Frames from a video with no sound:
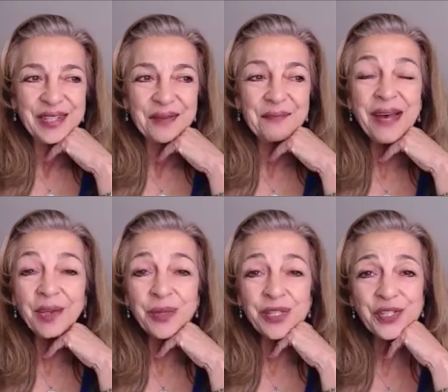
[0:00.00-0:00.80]
And my
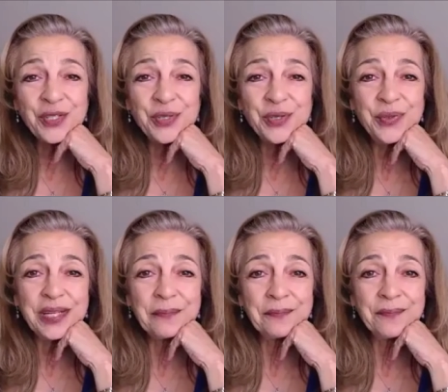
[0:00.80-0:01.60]
question to
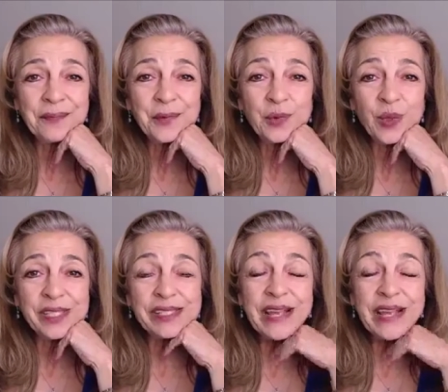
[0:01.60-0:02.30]
him was,